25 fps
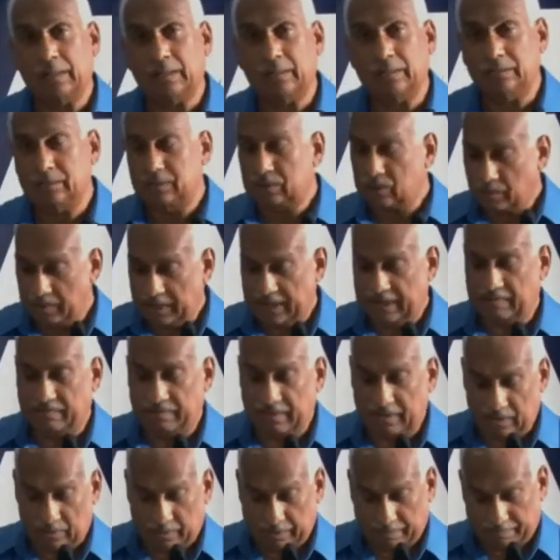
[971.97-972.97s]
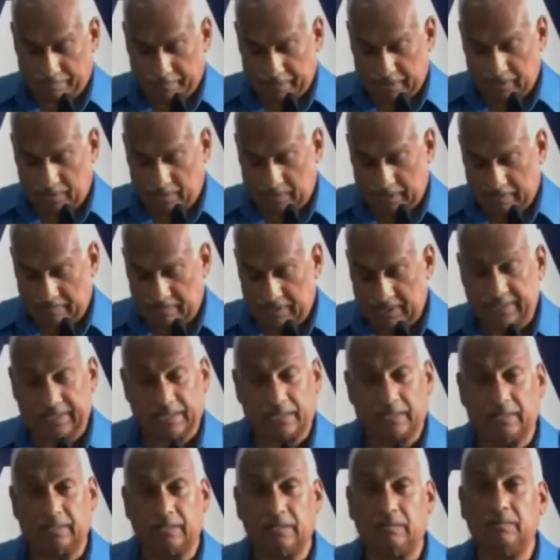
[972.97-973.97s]
No, we have the equipment, we have the
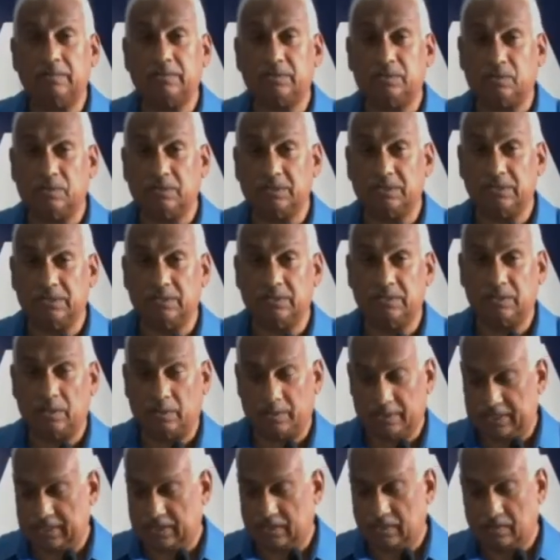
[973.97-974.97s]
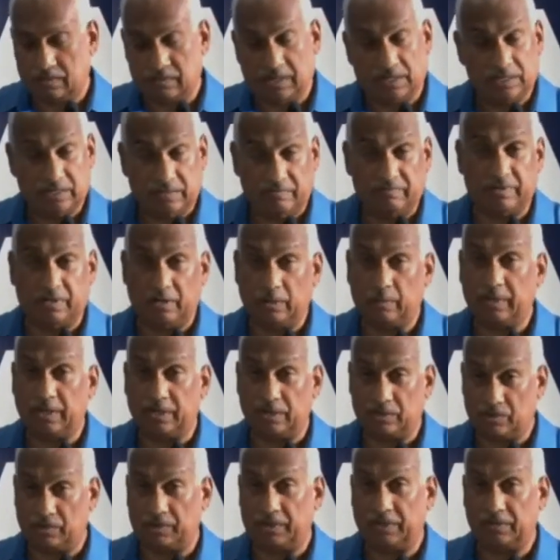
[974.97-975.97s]
technical resources. Our technocrats are very well
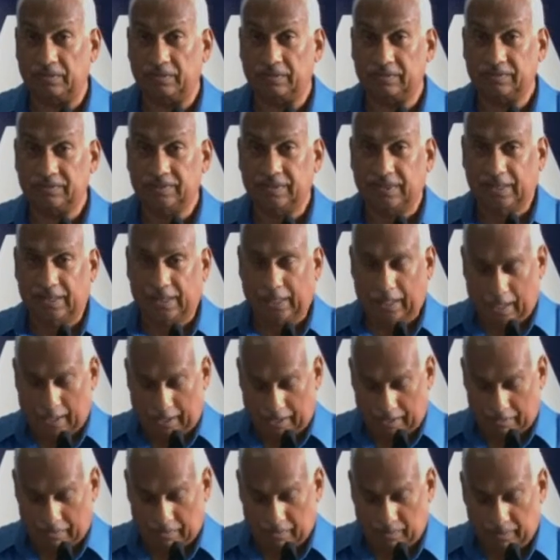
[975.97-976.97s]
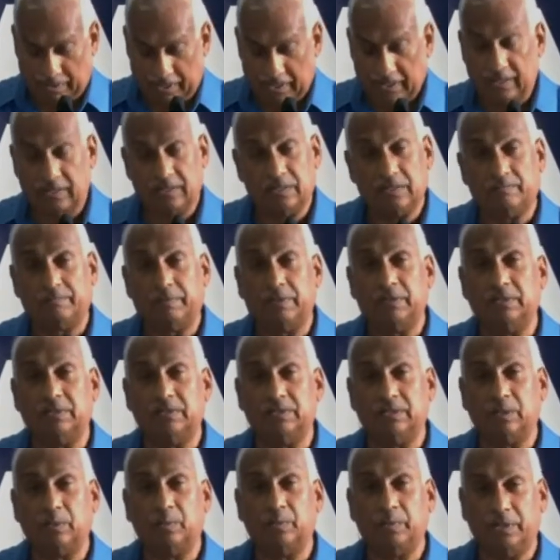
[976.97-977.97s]
trained. What we need is the
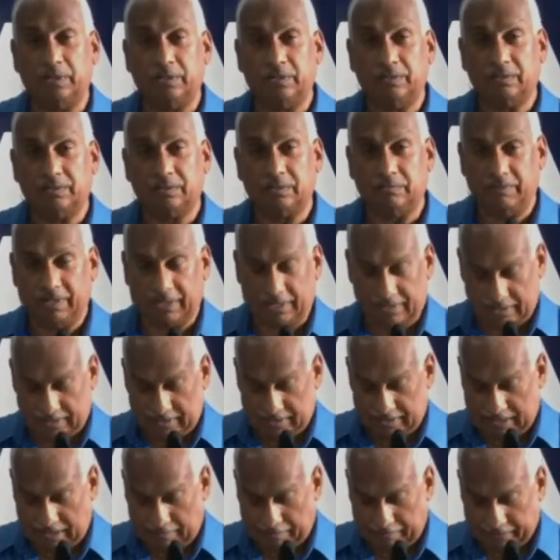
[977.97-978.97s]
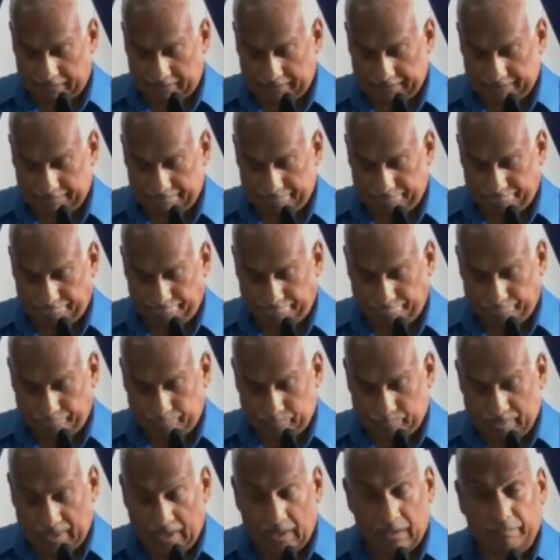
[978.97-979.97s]
political will to make things happen.
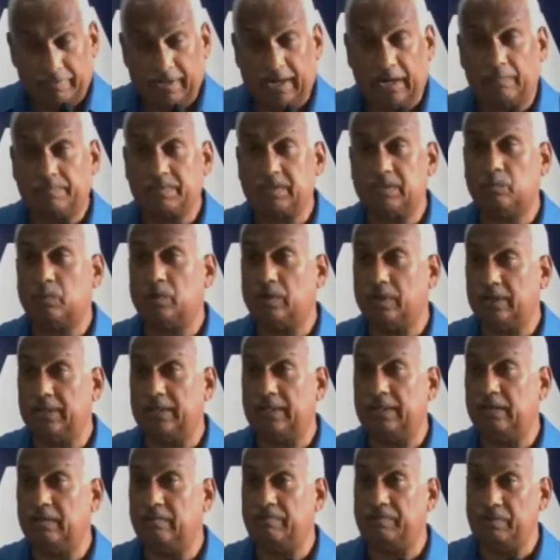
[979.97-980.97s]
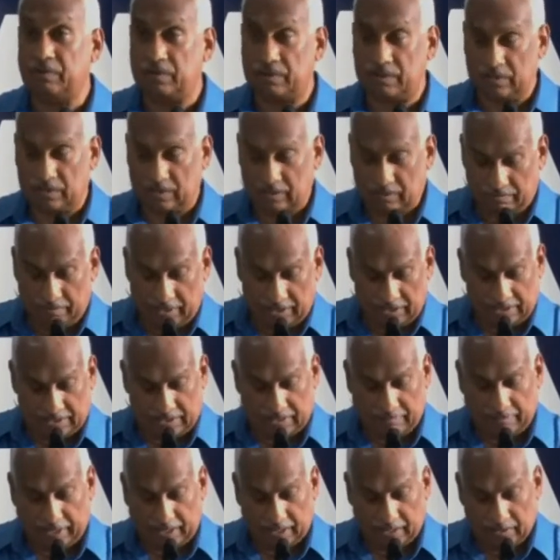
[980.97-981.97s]
Perhaps one day in the future, Minister
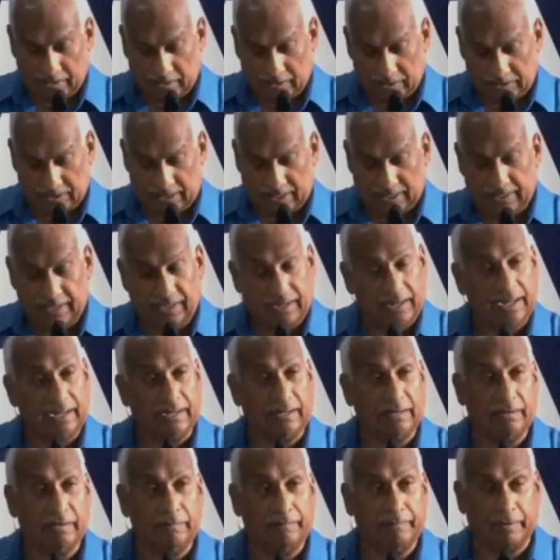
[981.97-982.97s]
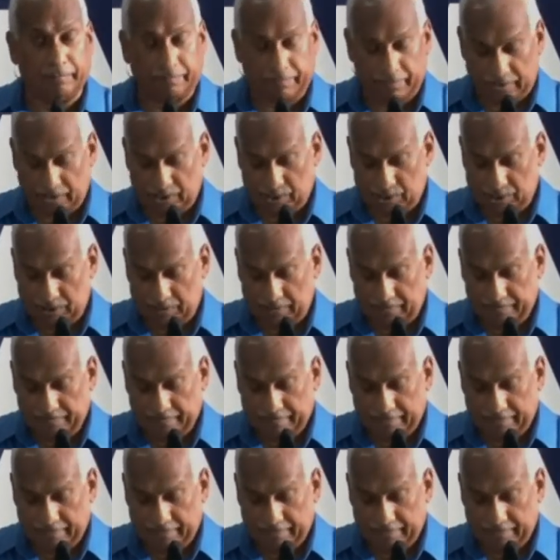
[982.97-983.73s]
Beckles can enlighten the population